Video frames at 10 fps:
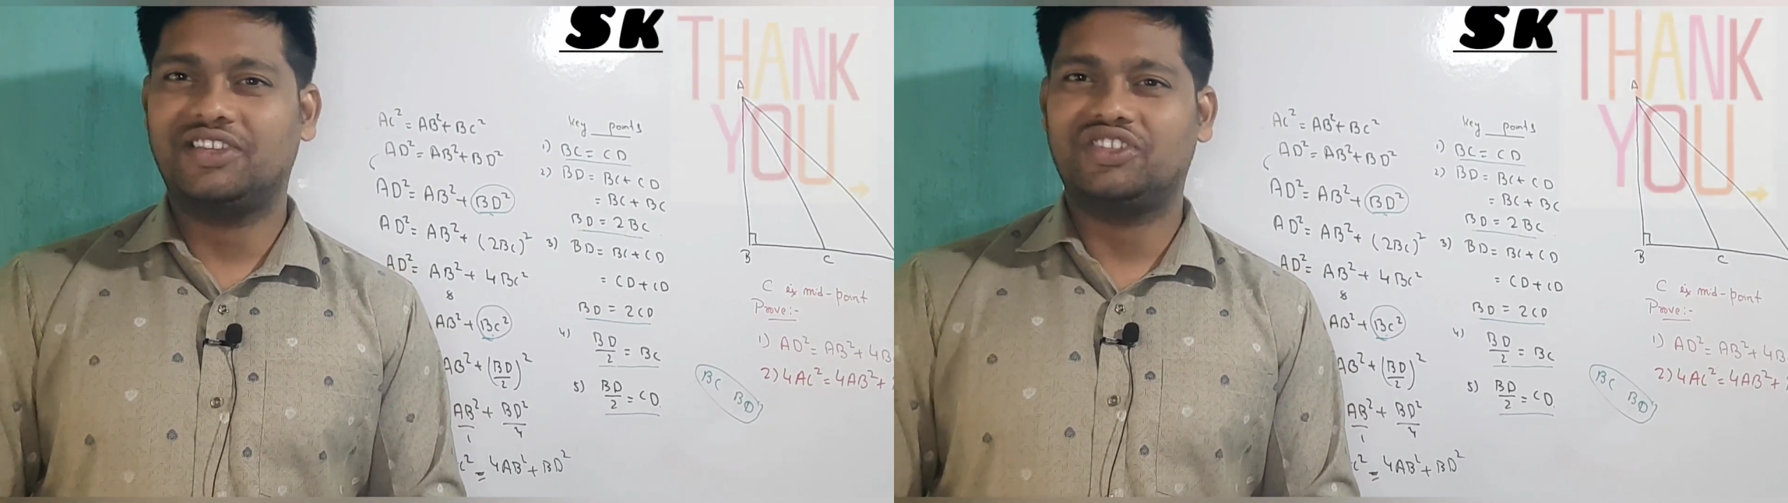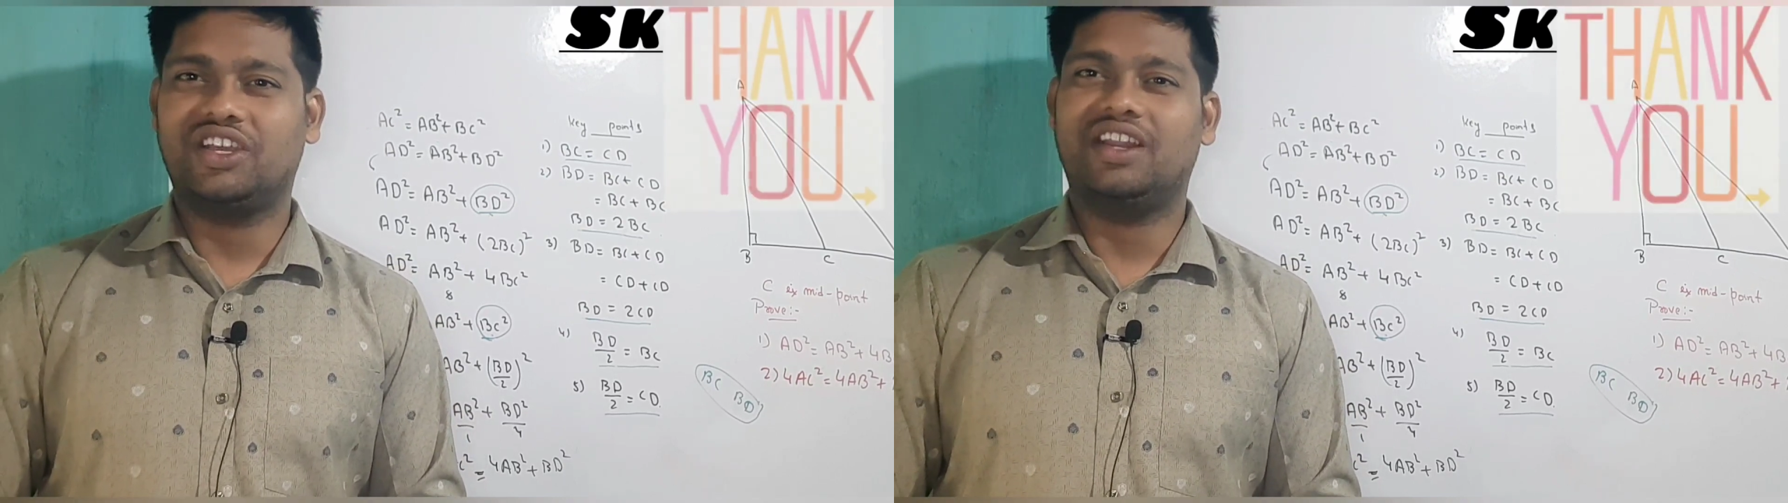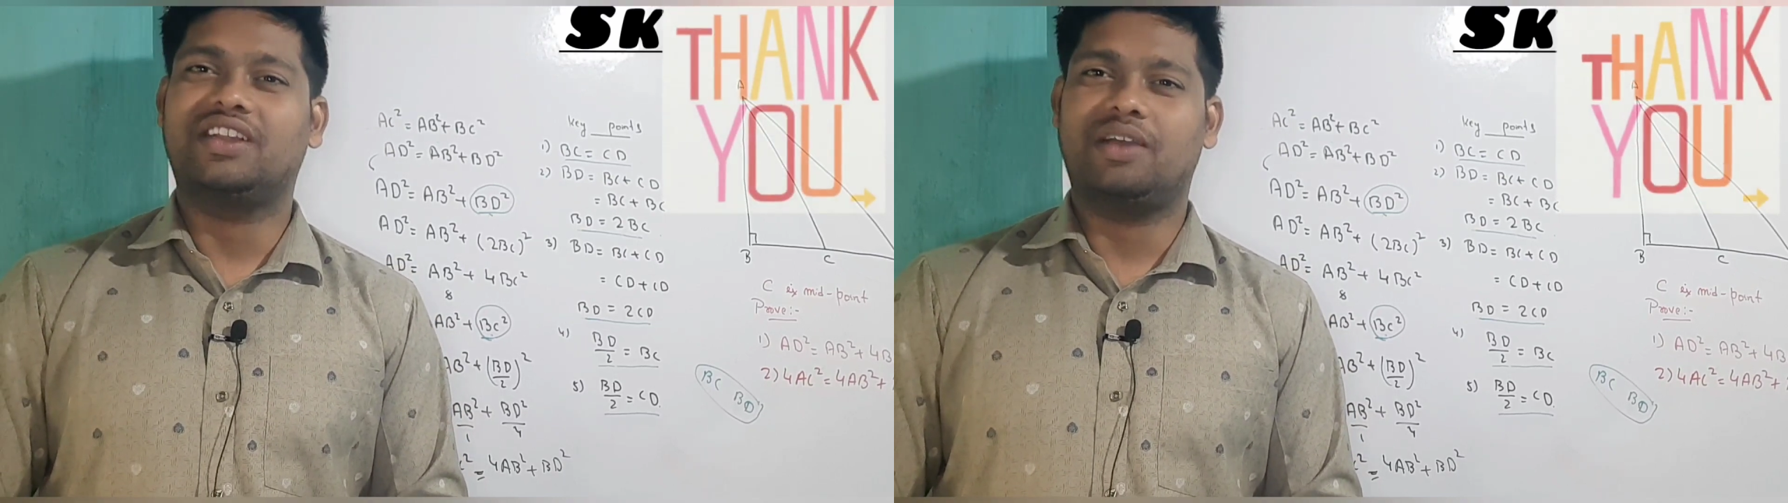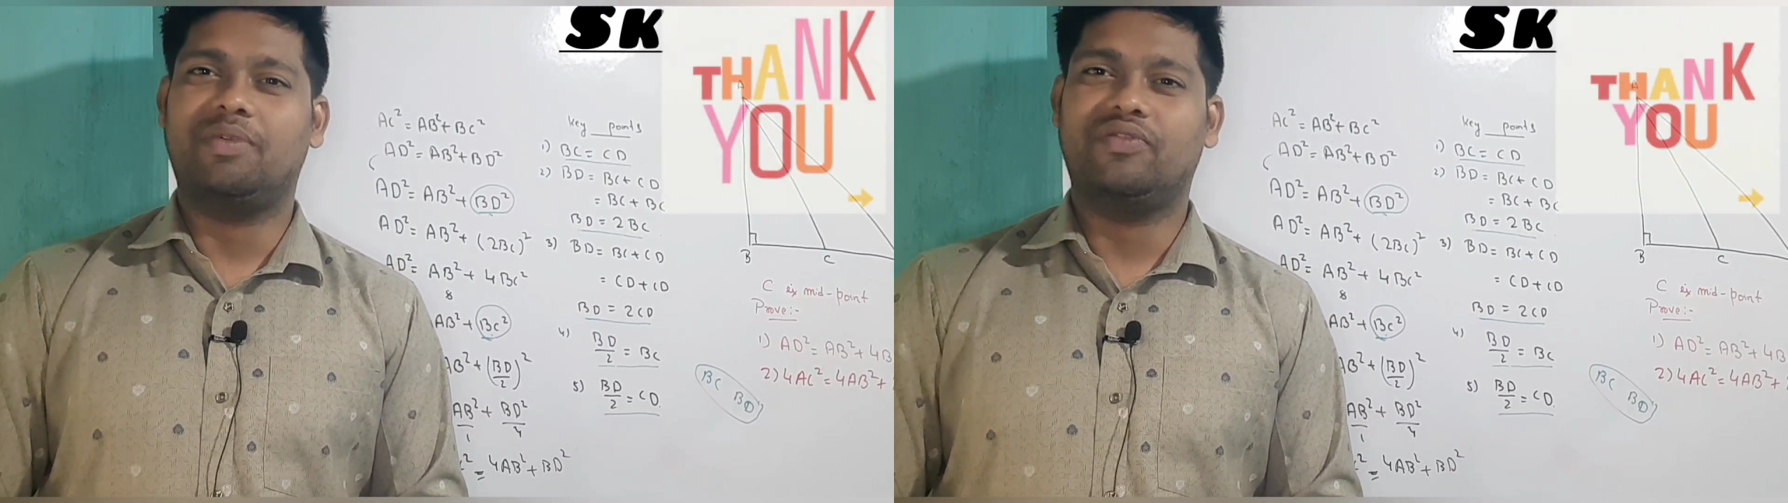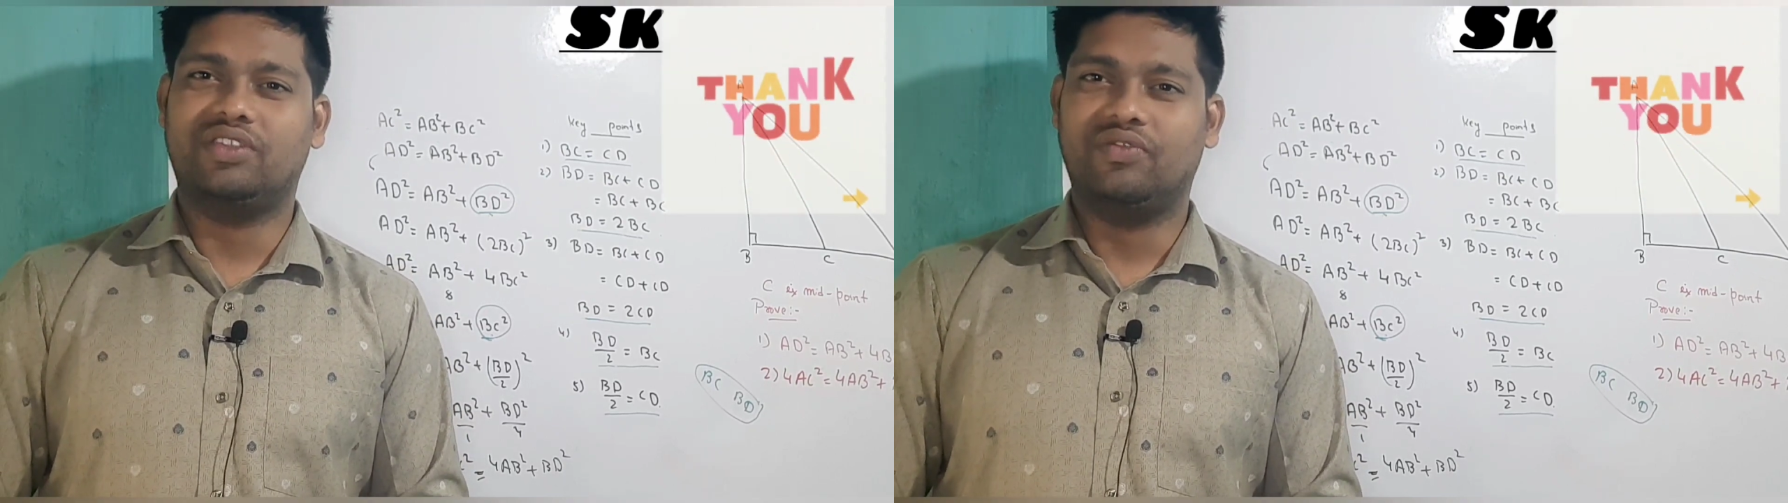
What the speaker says: share and comment with the